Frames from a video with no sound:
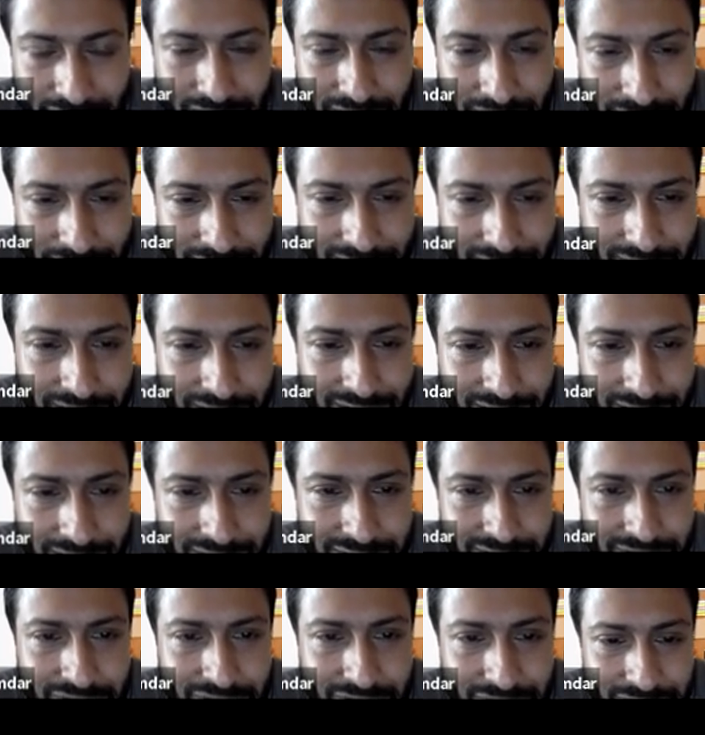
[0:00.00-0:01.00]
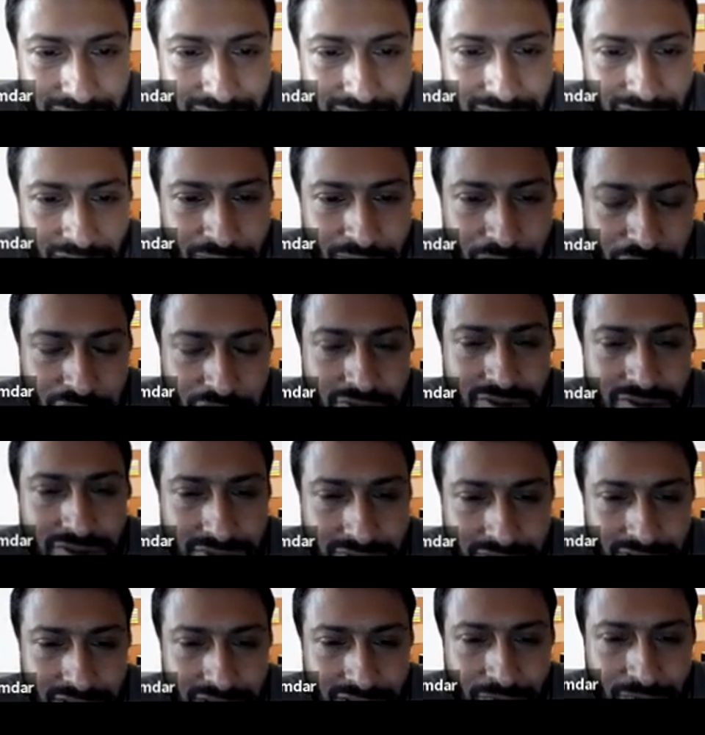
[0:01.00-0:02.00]
Right. So of course,
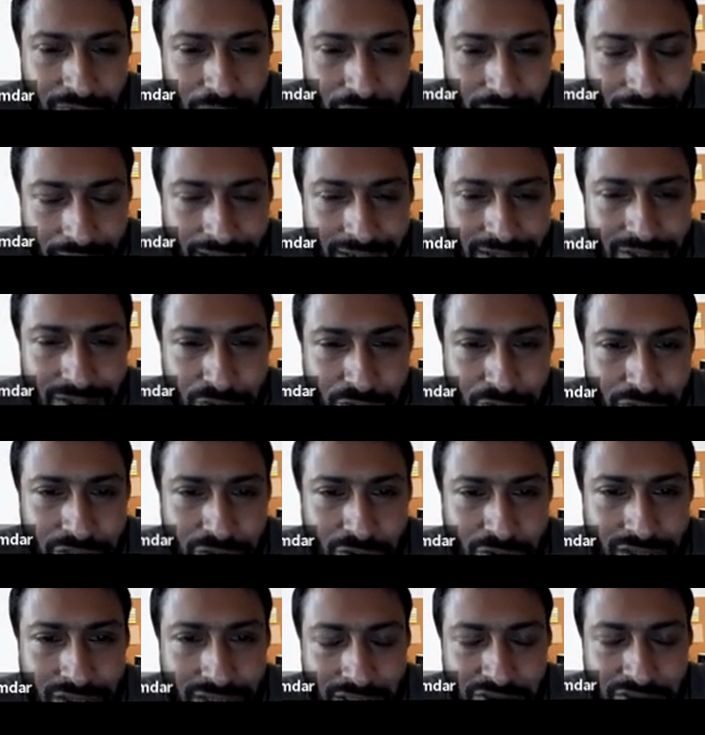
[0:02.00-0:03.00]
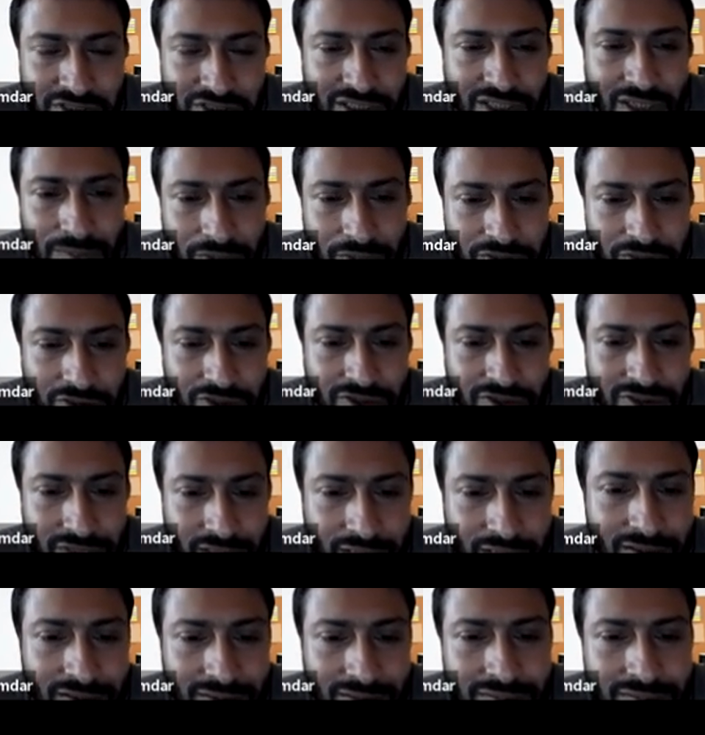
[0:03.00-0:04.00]
if you can do it 1000 episodes,
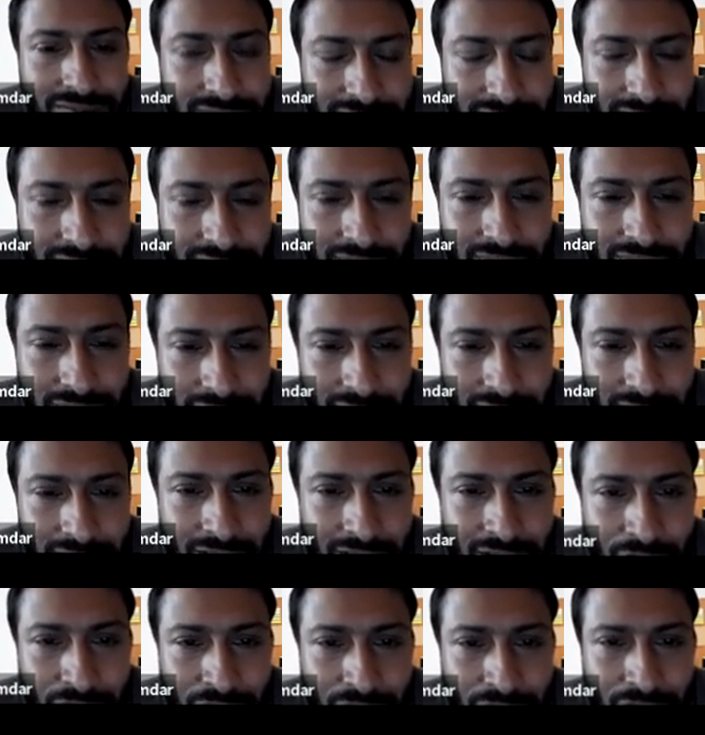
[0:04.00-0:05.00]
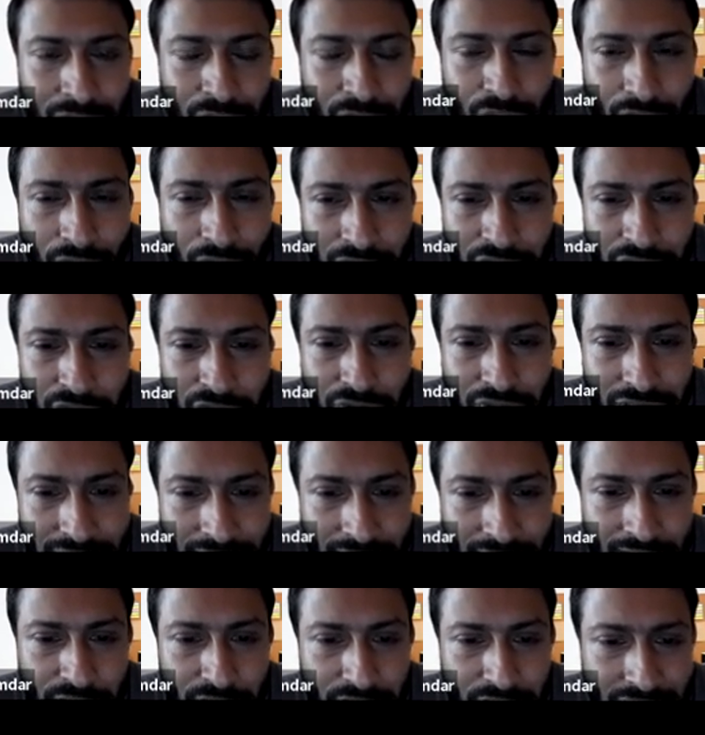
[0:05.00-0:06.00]
then you, you want to do it
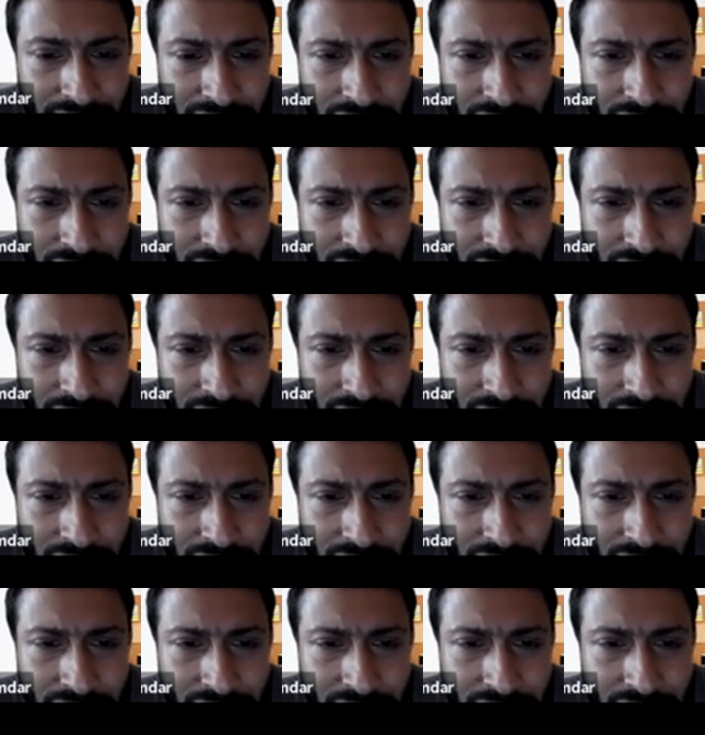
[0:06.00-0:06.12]
that way.